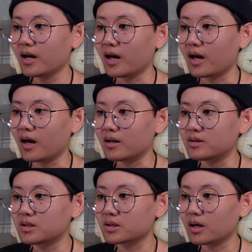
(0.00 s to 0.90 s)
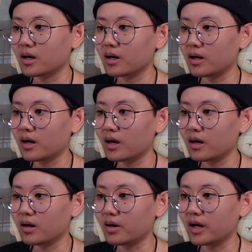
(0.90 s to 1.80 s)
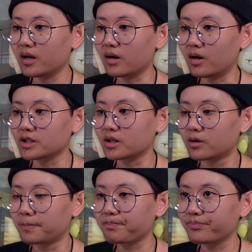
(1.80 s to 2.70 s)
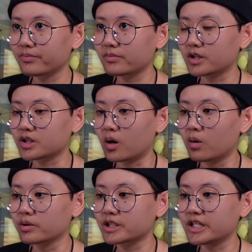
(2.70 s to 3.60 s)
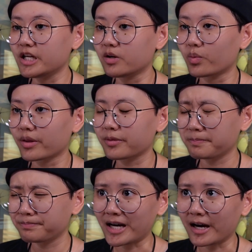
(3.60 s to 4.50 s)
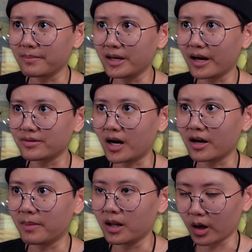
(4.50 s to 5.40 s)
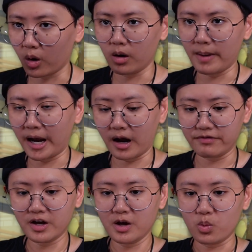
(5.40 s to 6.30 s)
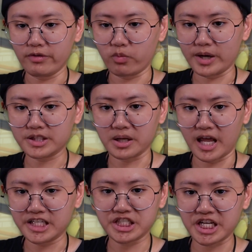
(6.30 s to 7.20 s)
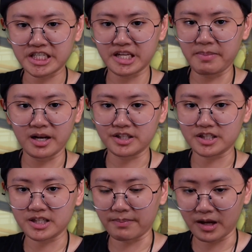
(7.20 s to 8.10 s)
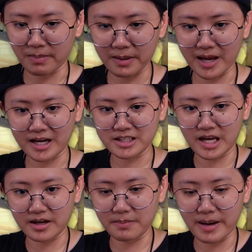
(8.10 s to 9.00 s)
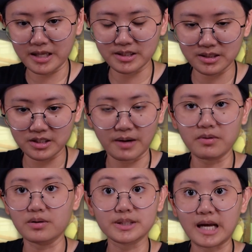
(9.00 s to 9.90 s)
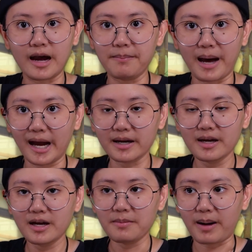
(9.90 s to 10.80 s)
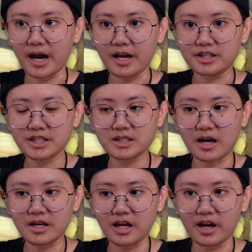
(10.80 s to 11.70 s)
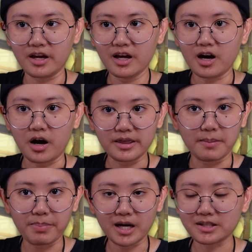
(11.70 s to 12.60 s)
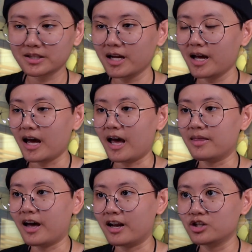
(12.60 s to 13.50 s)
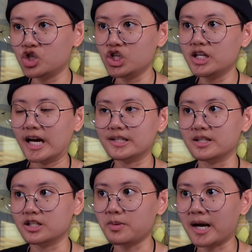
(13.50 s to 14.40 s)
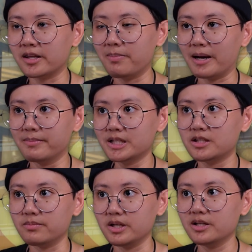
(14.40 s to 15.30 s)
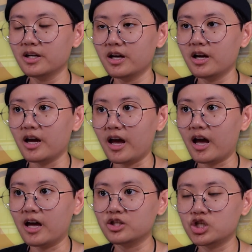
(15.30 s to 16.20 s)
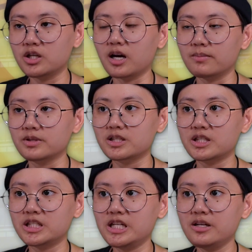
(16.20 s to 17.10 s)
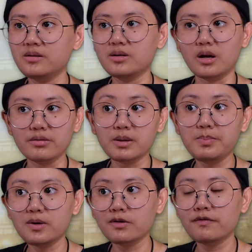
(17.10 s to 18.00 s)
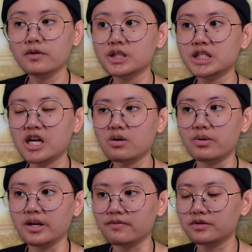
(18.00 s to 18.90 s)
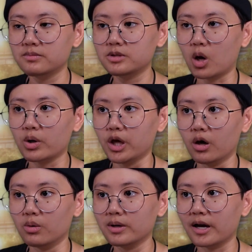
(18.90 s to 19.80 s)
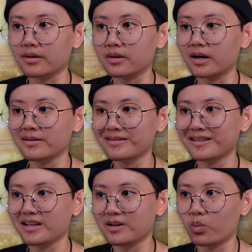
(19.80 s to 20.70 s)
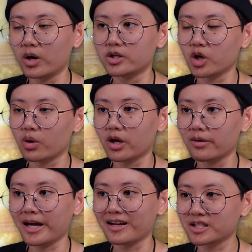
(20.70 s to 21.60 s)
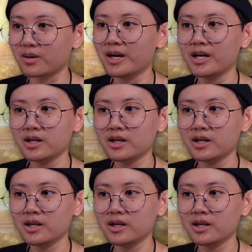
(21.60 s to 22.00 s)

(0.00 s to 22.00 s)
And and then also this whole scene with Takamine talking about like, oh man, we've wasted like 60 minutes or something. Maybe I can make some of those time back by studying on the bus. And then she gets distracted by Mitsumi and she comes to see, you know, the beautiful scenery of Tokyo. We're in Tokyo. Yeah, so